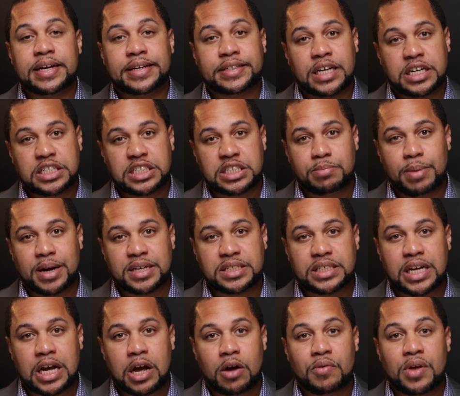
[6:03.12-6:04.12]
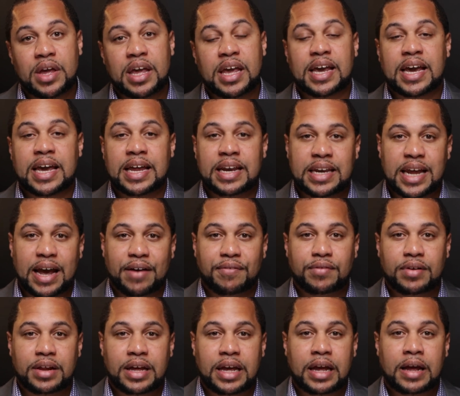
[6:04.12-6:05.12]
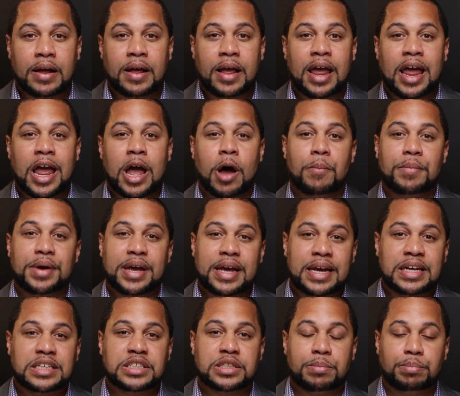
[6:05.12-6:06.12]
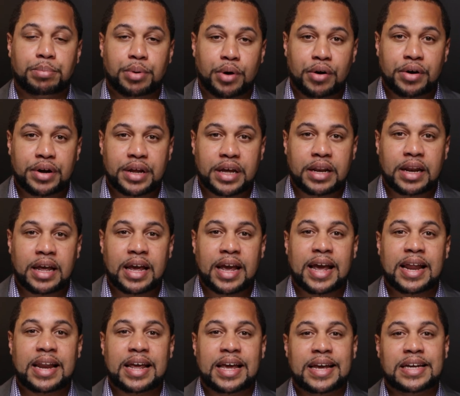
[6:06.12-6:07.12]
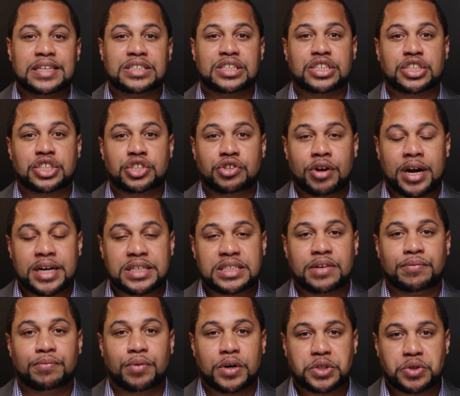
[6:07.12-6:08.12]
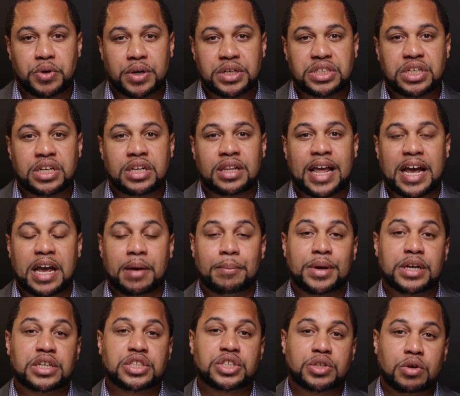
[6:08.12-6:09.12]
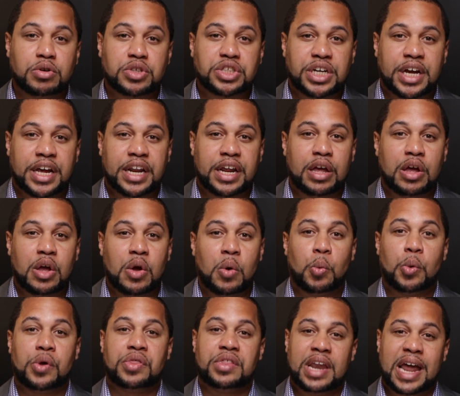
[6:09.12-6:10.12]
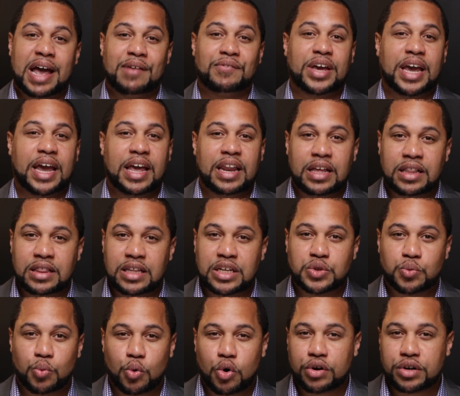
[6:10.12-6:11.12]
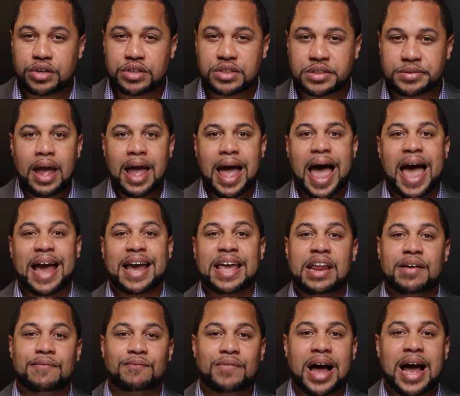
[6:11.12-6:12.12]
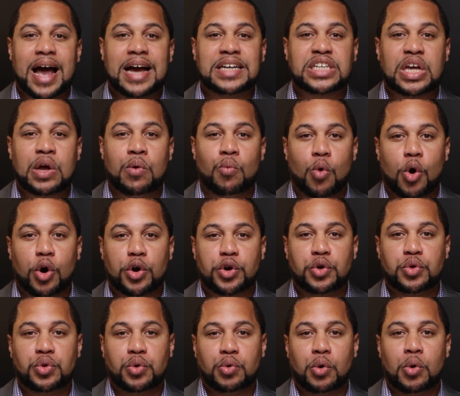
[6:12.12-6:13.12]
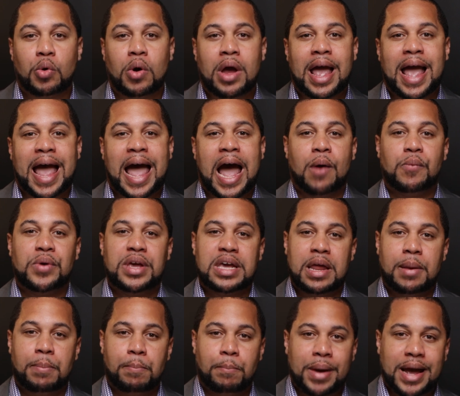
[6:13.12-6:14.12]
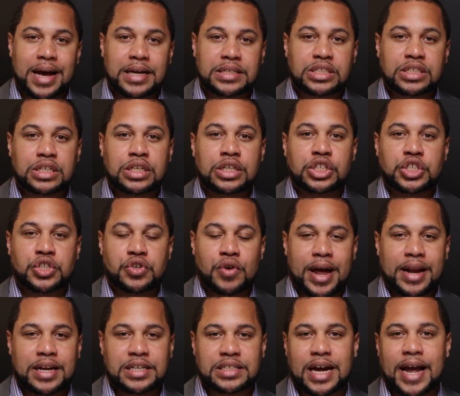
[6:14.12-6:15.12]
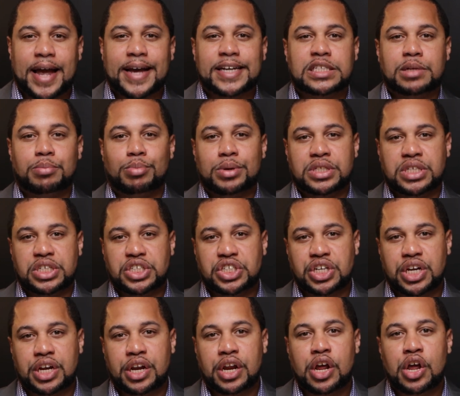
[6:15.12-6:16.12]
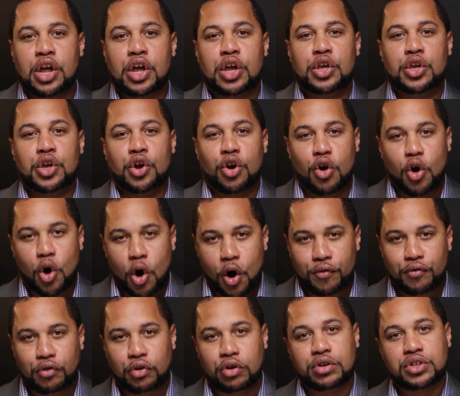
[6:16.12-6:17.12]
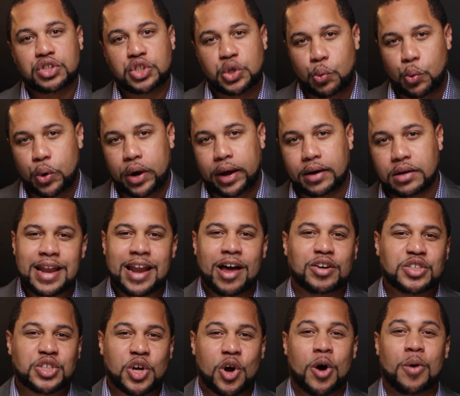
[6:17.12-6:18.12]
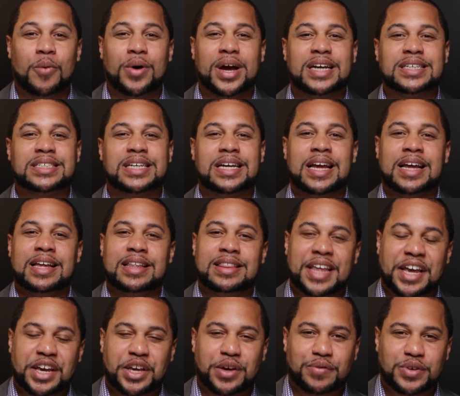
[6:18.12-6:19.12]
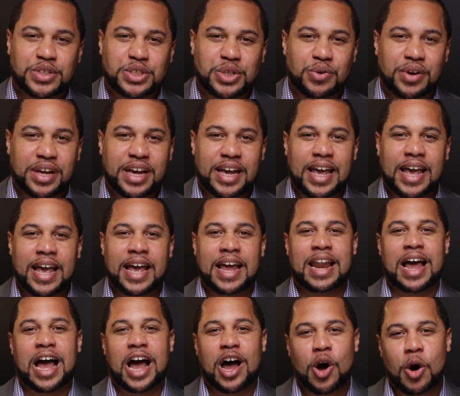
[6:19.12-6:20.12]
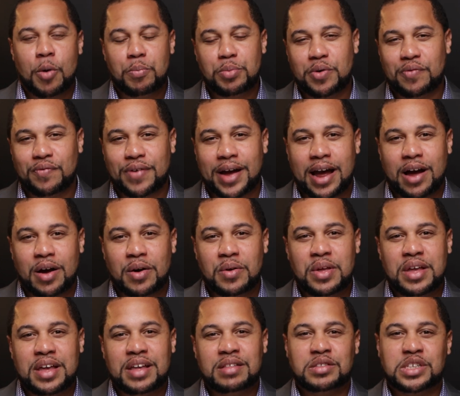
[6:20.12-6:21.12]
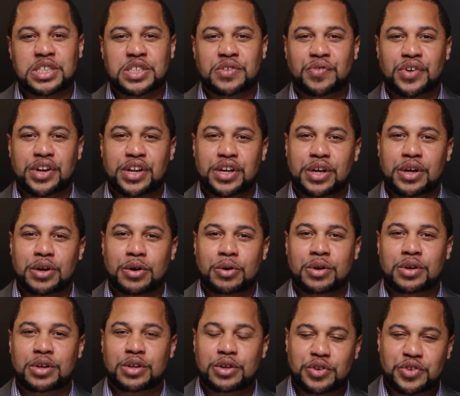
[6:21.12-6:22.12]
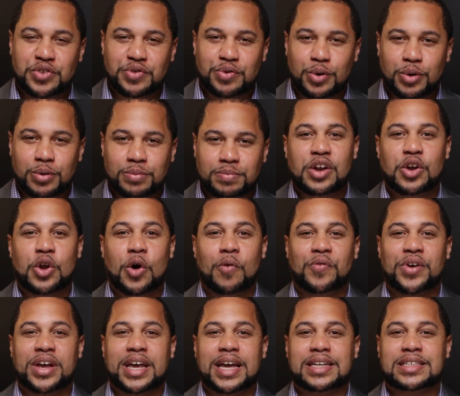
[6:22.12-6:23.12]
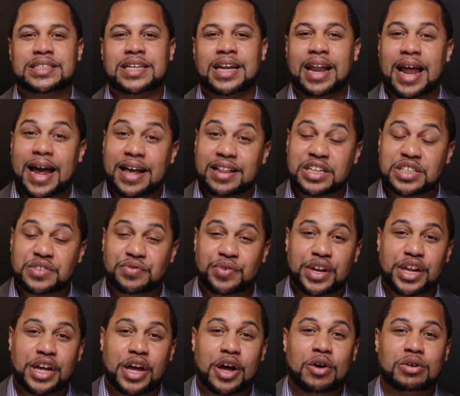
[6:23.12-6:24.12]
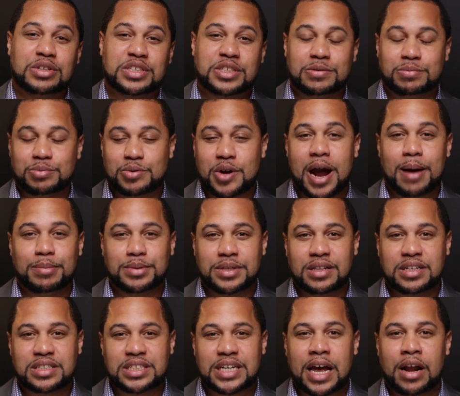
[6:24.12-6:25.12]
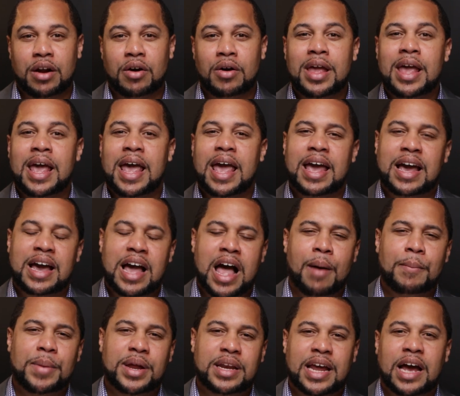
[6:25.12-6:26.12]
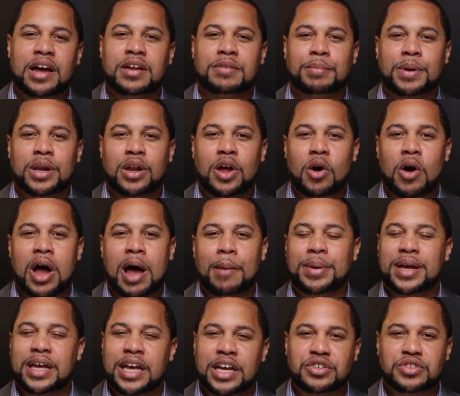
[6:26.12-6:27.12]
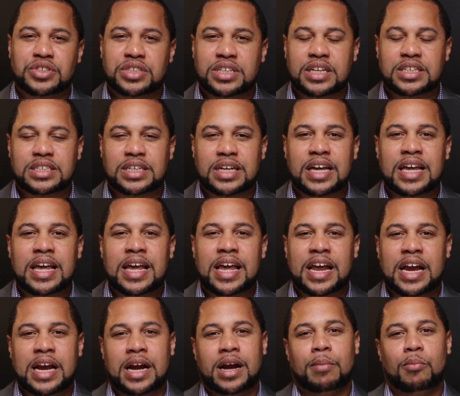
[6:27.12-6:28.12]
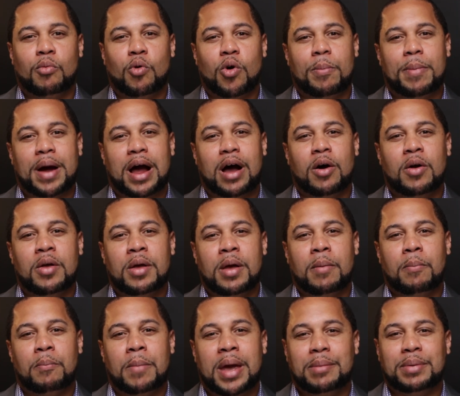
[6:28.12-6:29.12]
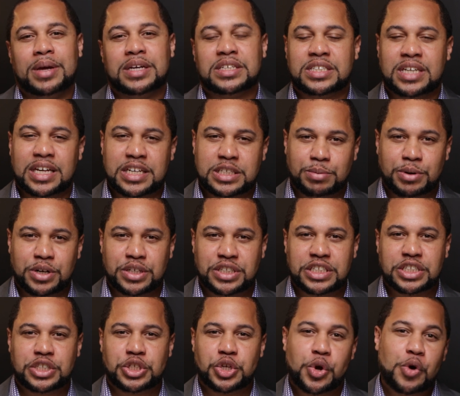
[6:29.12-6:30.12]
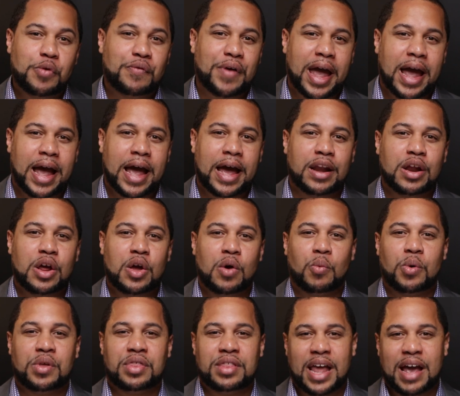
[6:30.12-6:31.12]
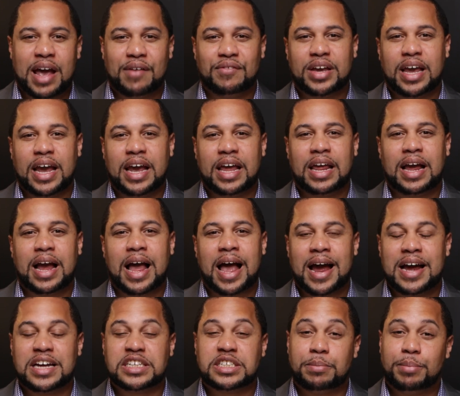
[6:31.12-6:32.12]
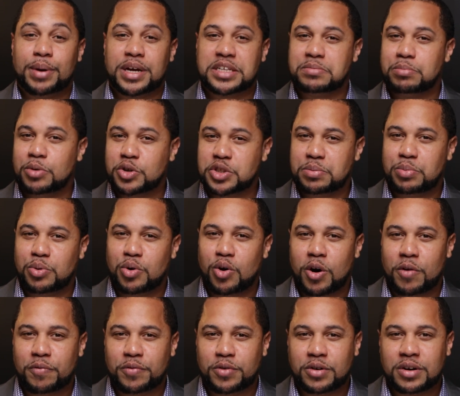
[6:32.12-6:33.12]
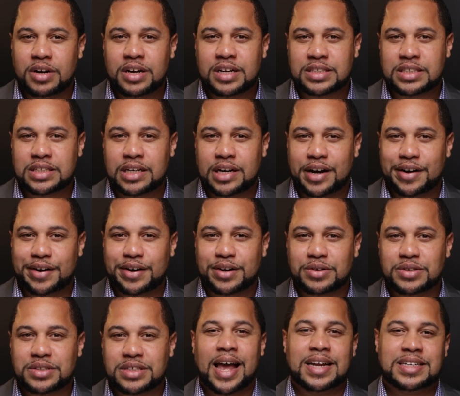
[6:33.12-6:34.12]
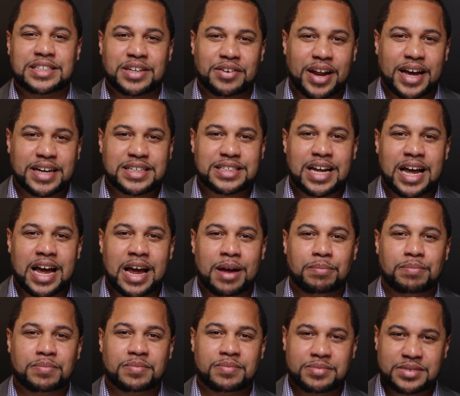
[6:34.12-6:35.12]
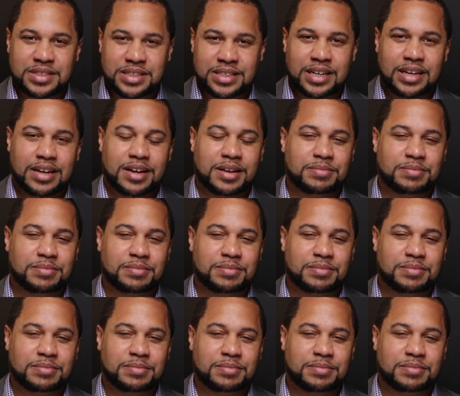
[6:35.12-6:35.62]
such as myself can definitely help ease the burden and ease the stress and frustration that can be associated with navigating these waters. I can advise and walk you through how we can best strategize to position your offer to win. Now, as always, thank you for tuning in. I hope you found this video useful. Don't forget to like this video, subscribe to the channel, and comment down below. I'll be interested to hear more about maybe experiences you've had with navigating highest and best multiple offer scenarios. Until next time, see ya.